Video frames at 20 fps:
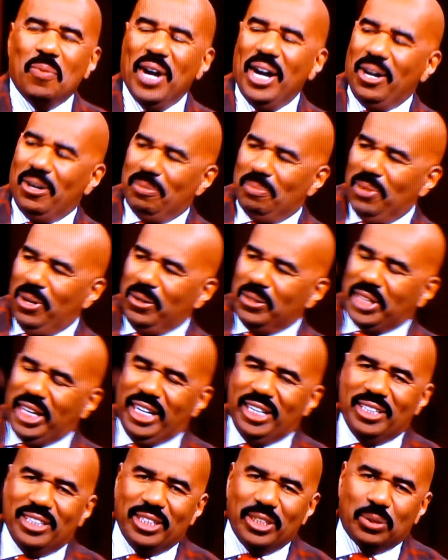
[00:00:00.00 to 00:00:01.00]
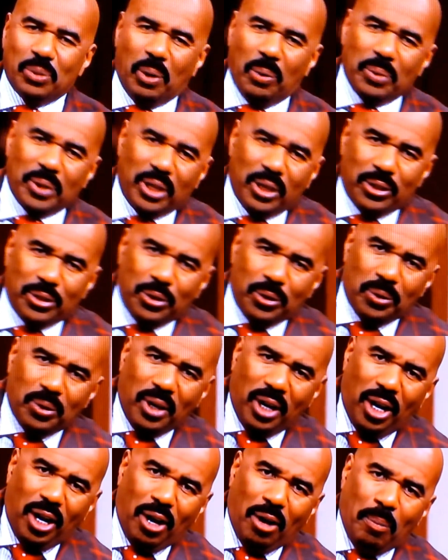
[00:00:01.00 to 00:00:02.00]
Well, okay, this is what we're going to
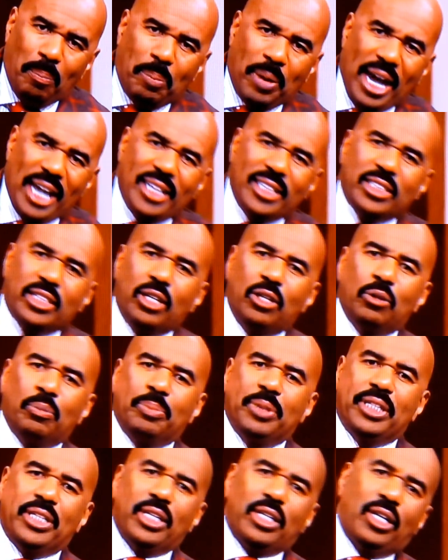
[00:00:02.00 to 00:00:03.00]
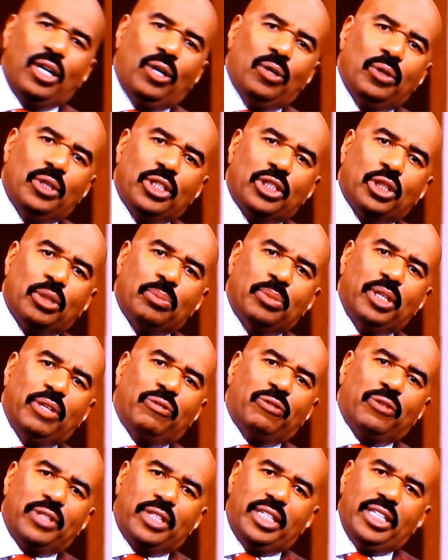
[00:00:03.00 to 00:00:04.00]
do. Patti's going to be decoding some
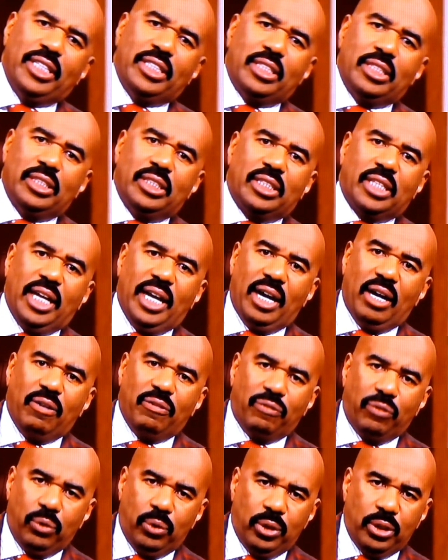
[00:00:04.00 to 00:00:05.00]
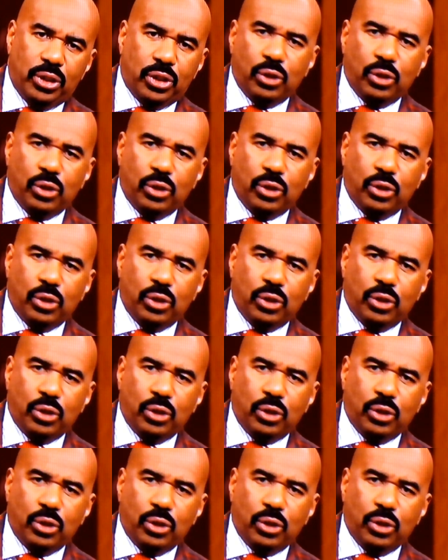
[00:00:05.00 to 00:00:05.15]
different kissing style for us.